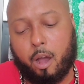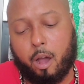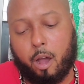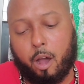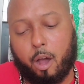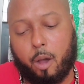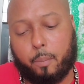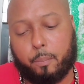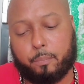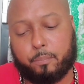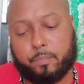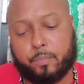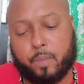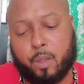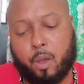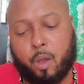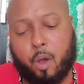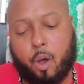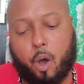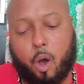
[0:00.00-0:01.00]

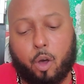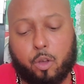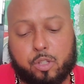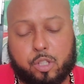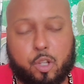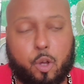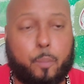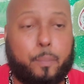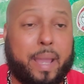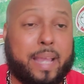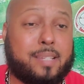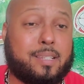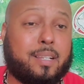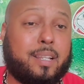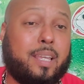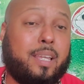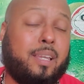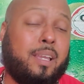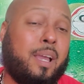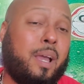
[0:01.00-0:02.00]
Also,
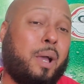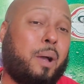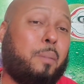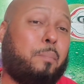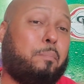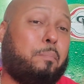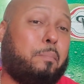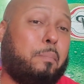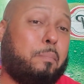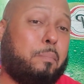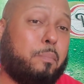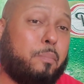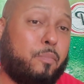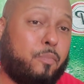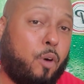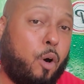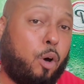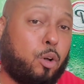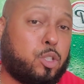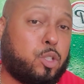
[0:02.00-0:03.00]
basically,
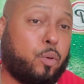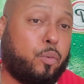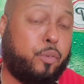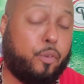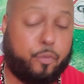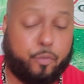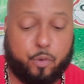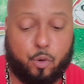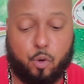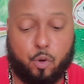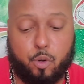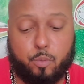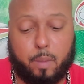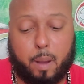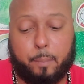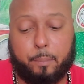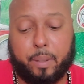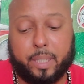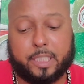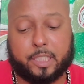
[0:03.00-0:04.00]
also for food,
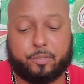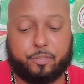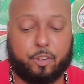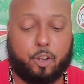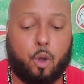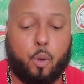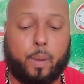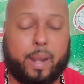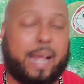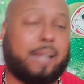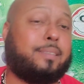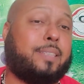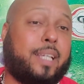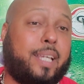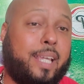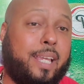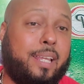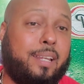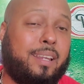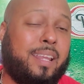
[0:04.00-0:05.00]
my budget for going out
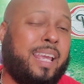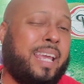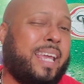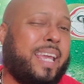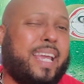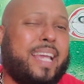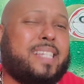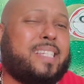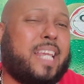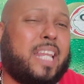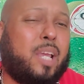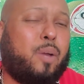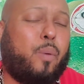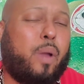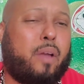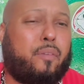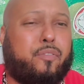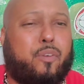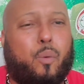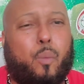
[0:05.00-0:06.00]
to eat is
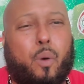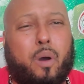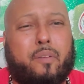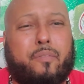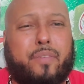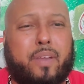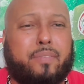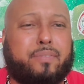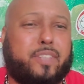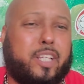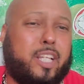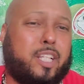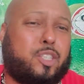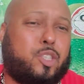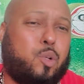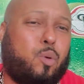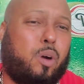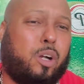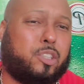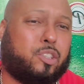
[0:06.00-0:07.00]
anywhere from
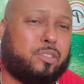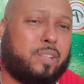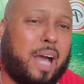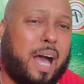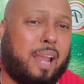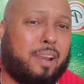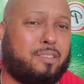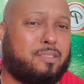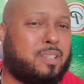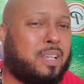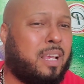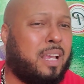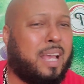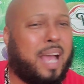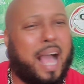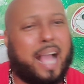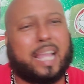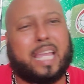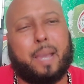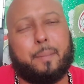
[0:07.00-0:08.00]
$150 to $200.
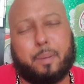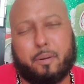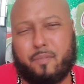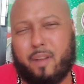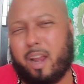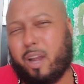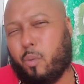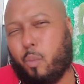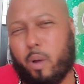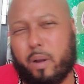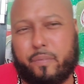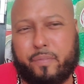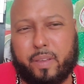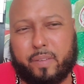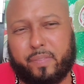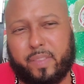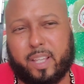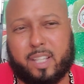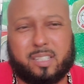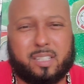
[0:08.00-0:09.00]
I kept it around the
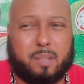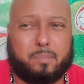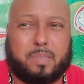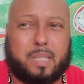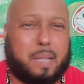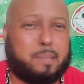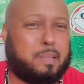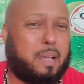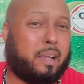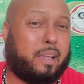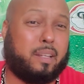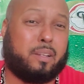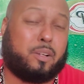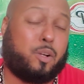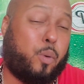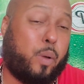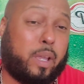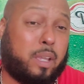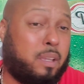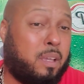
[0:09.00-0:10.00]
$150 because sometimes I'll get a
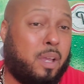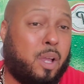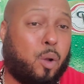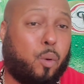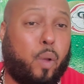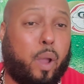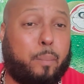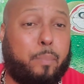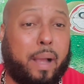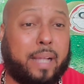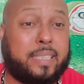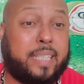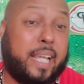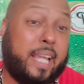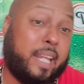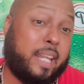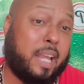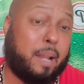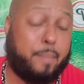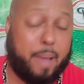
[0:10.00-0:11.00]
quick bite
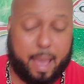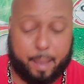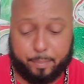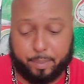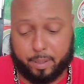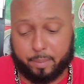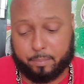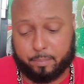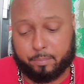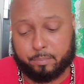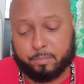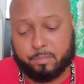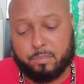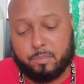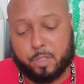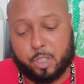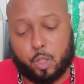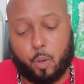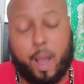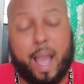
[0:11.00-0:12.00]
to eat and I'm happy.
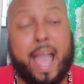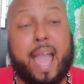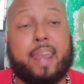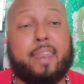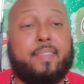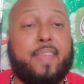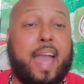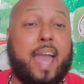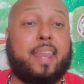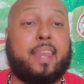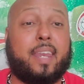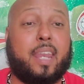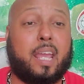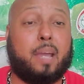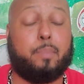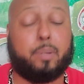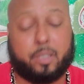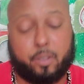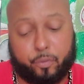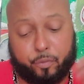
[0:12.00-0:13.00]
So I added that in
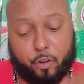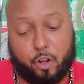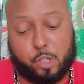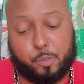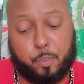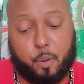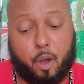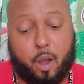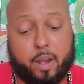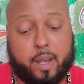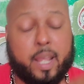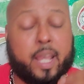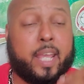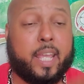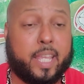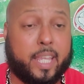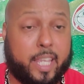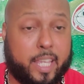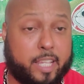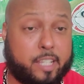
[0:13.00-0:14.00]
there, but the first part
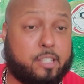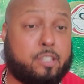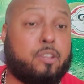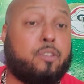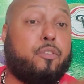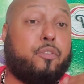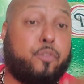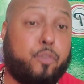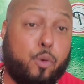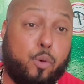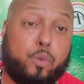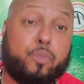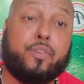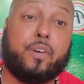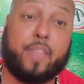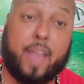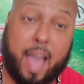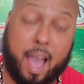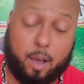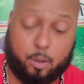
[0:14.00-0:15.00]
is food
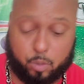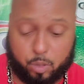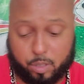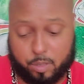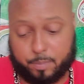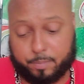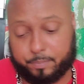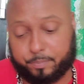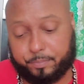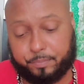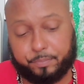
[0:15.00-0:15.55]
for the house.